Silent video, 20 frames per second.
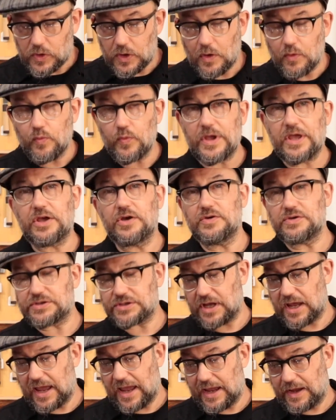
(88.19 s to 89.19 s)
we use
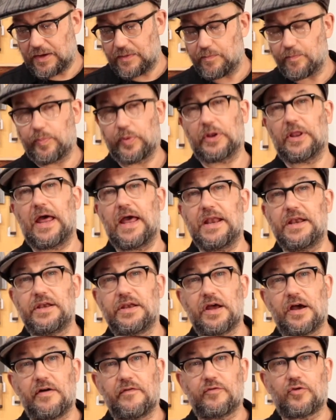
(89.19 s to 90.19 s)
a blend
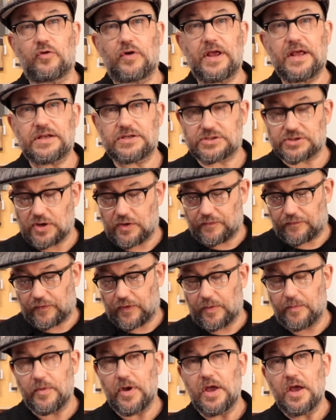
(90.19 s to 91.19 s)
of grit, so
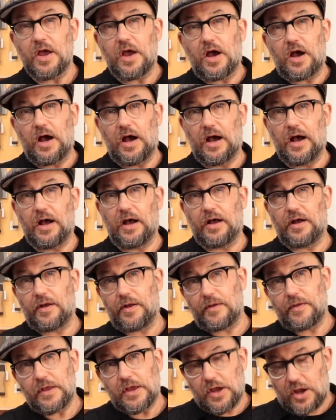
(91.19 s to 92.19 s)
from
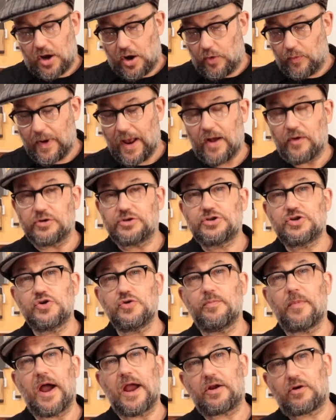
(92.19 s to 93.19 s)
around
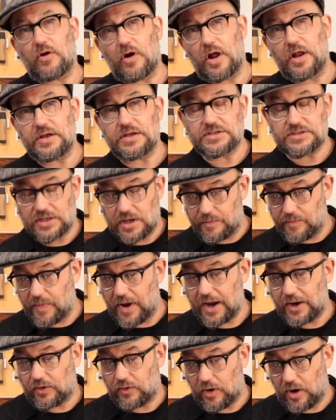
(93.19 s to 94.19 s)
2 micron to
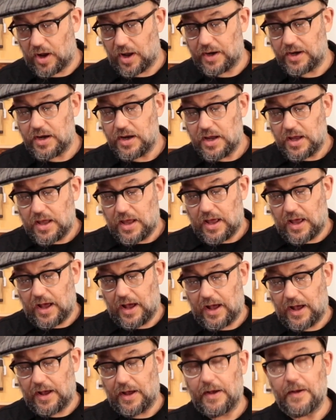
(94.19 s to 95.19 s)
submicron
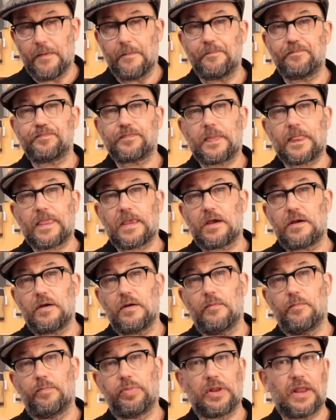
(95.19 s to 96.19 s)

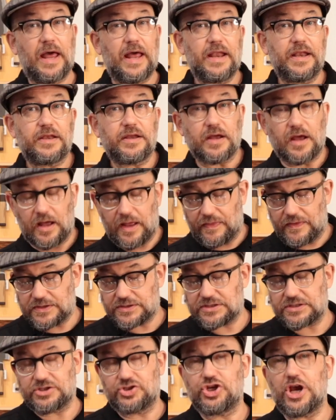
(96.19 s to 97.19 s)
blend, and
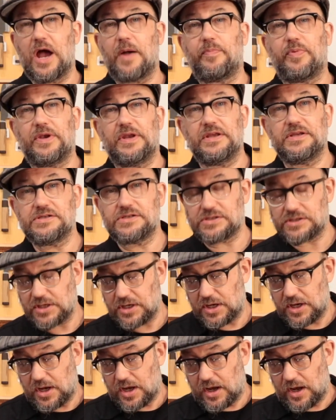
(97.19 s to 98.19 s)
this is Japanese
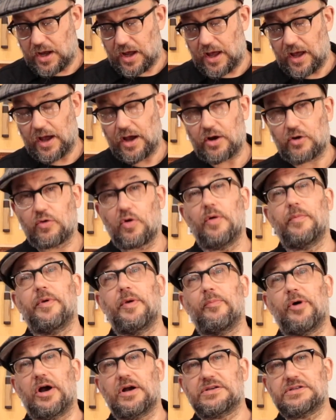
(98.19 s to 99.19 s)

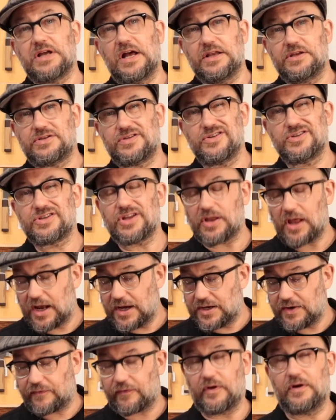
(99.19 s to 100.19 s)
chromium oxide. So there's a lot
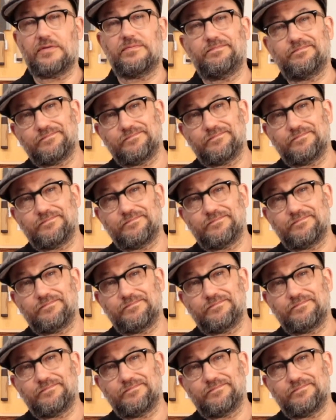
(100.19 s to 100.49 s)
of different